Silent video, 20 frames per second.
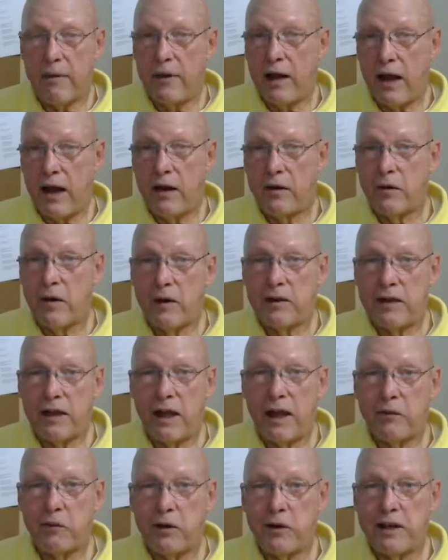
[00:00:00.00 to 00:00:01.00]
mean, I don't know
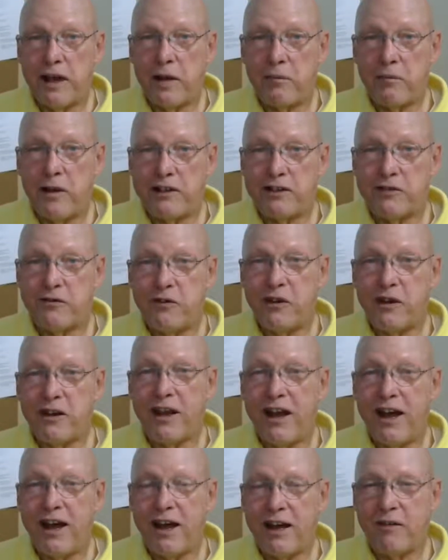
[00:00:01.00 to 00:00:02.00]
what that makes you
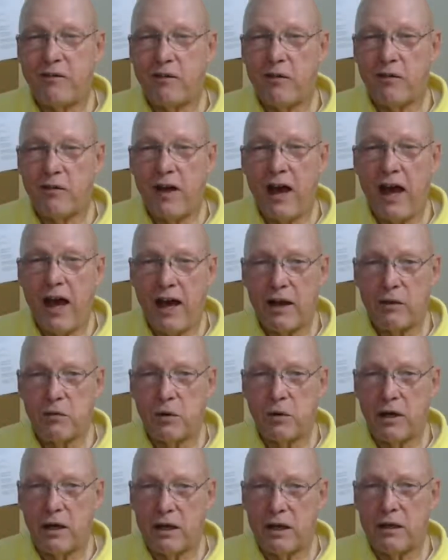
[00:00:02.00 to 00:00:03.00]
feel like if you've had
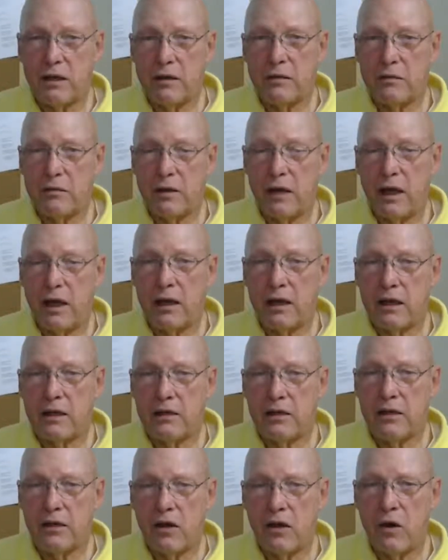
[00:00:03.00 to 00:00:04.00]
one,
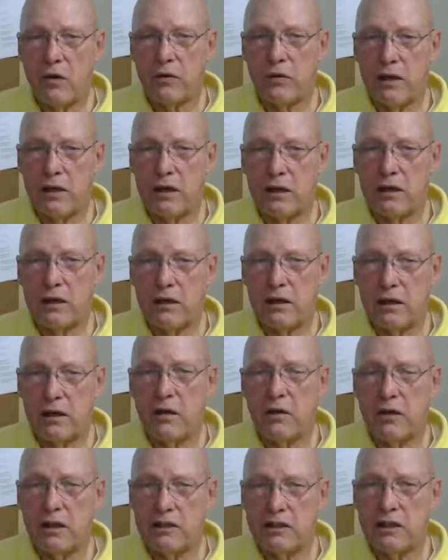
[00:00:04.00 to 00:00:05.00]
to know that, you
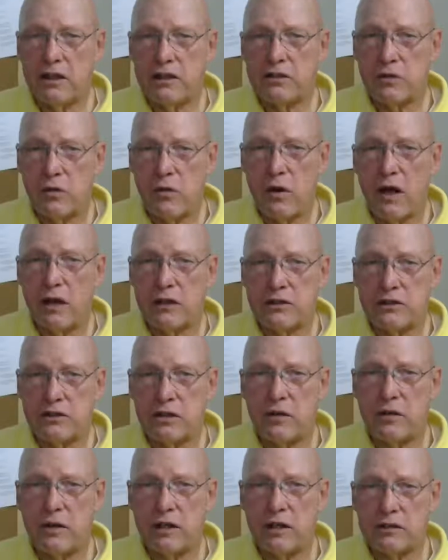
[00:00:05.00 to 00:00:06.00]
know, it's quite a
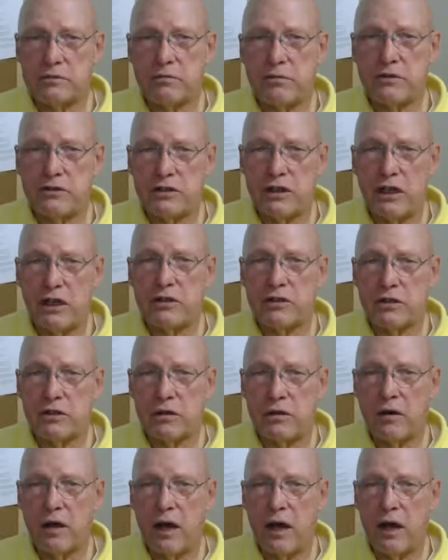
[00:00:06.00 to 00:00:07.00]
serious
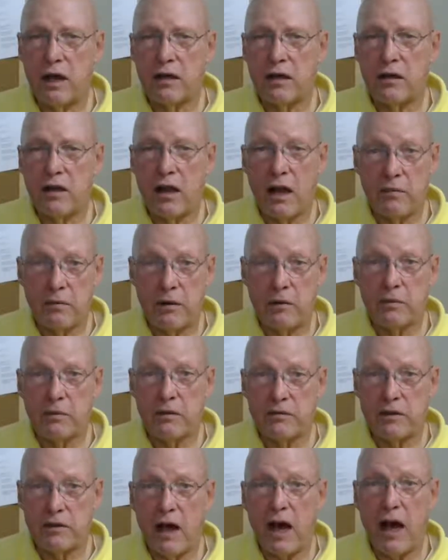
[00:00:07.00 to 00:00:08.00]
procedure, and a lot of people
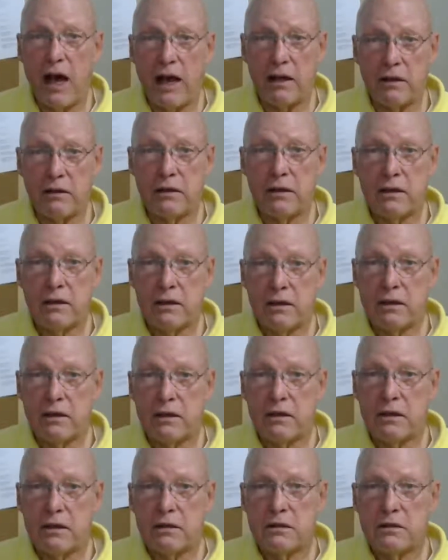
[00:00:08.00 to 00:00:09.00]
have died
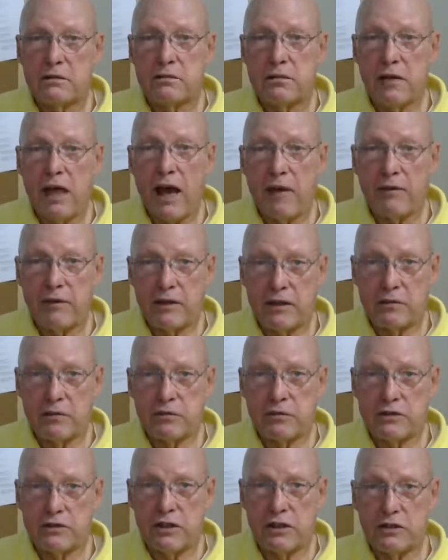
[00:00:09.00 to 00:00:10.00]
having the
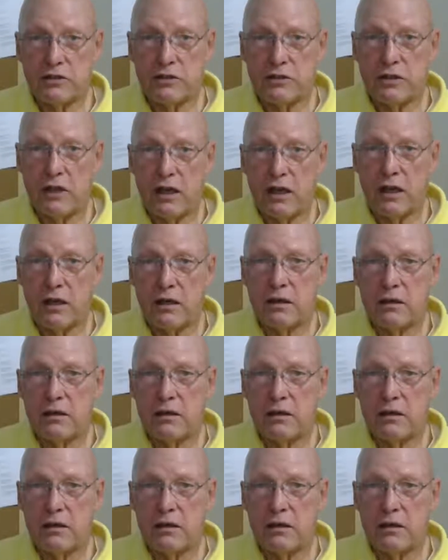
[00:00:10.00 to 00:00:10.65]
procedure done.